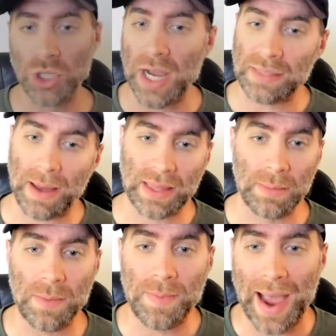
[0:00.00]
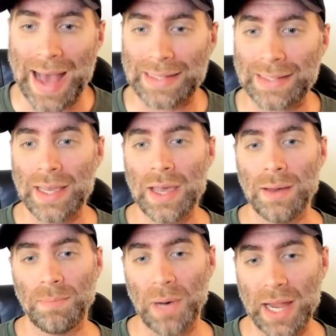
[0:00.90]
guys about them in the past,
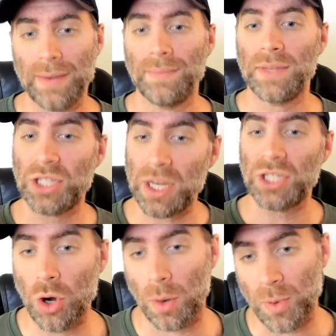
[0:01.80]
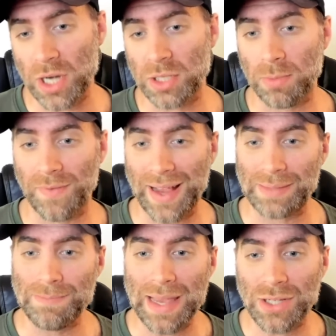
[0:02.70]
but the Sheepdog Corporation
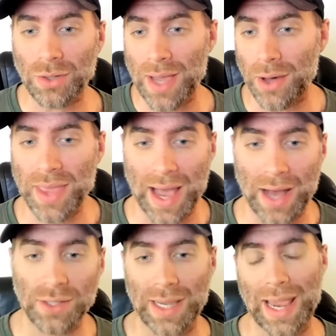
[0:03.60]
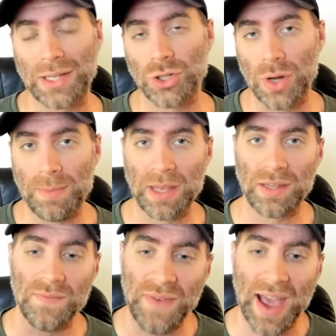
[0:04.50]
provides mental health counseling and treatment
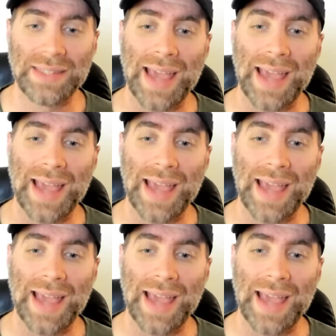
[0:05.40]
to vets,